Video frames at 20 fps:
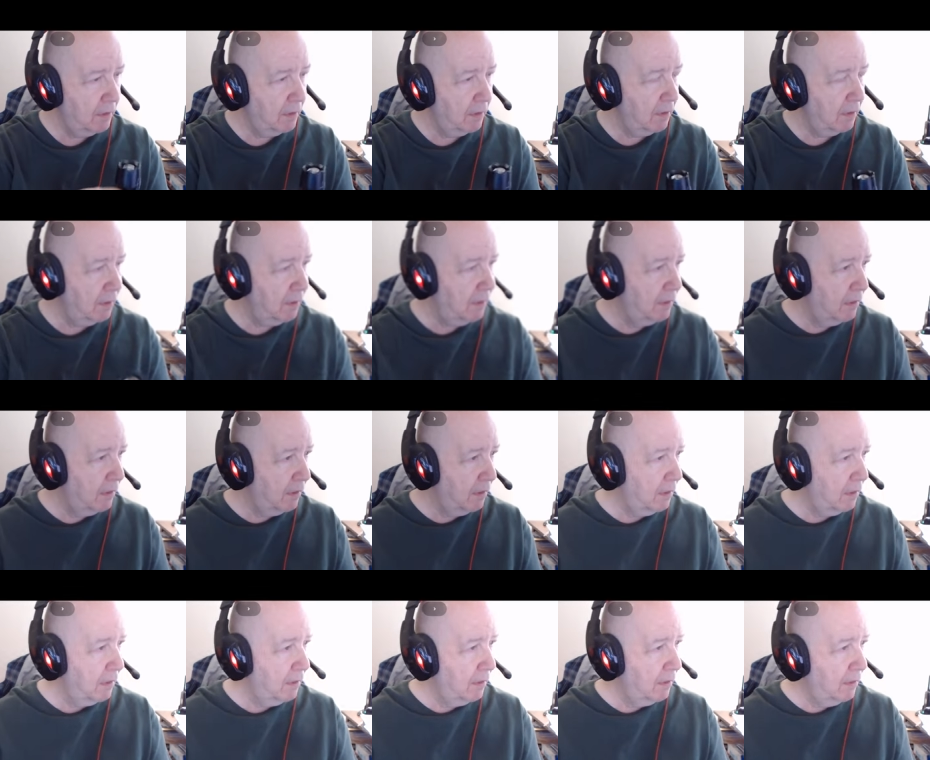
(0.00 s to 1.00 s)

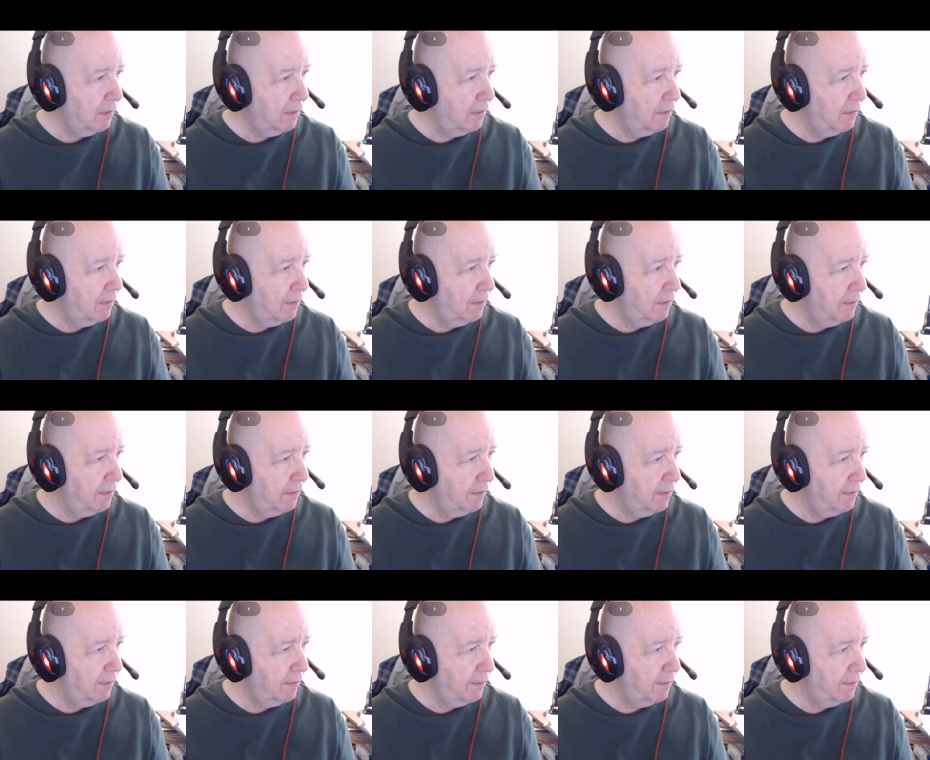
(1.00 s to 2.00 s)

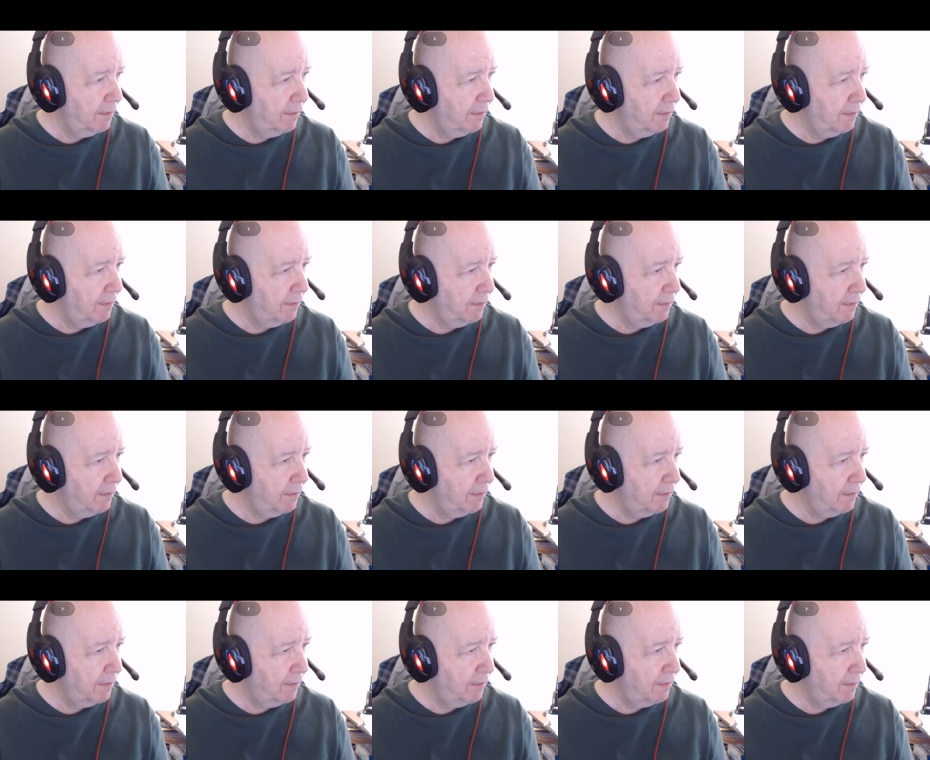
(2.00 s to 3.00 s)

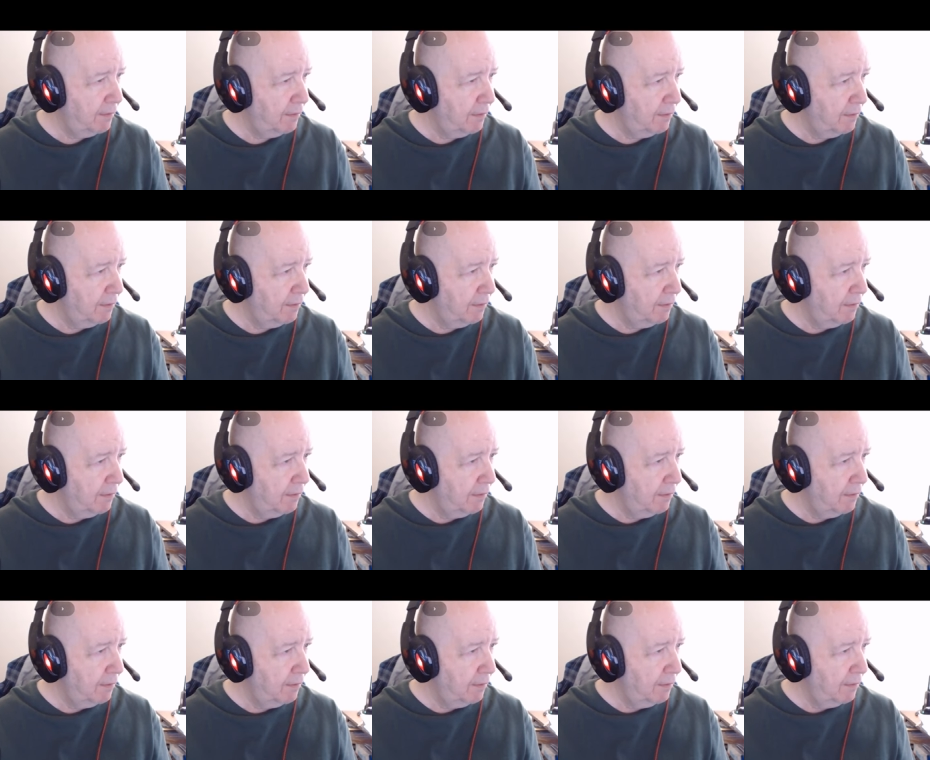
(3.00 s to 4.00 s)

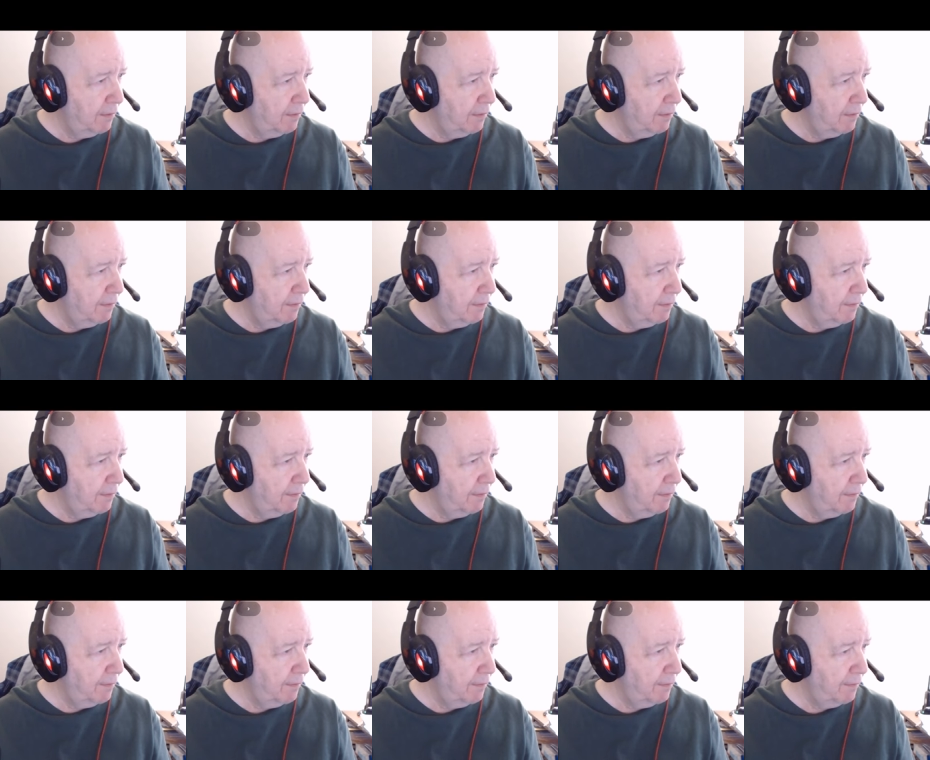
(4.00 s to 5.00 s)

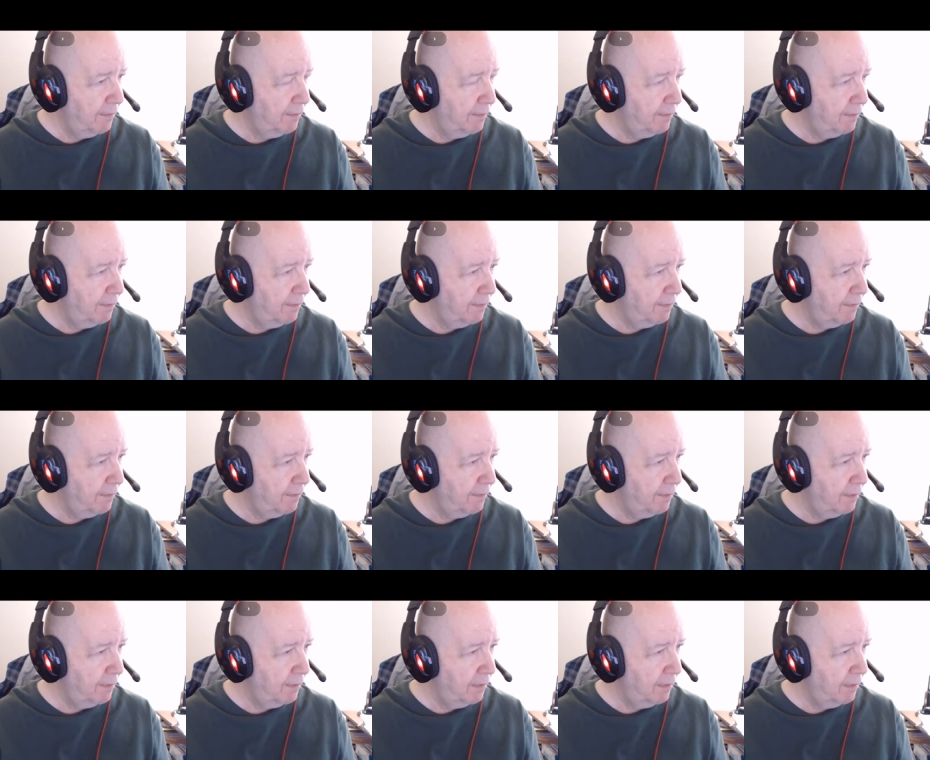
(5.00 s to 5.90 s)
(no one is talking)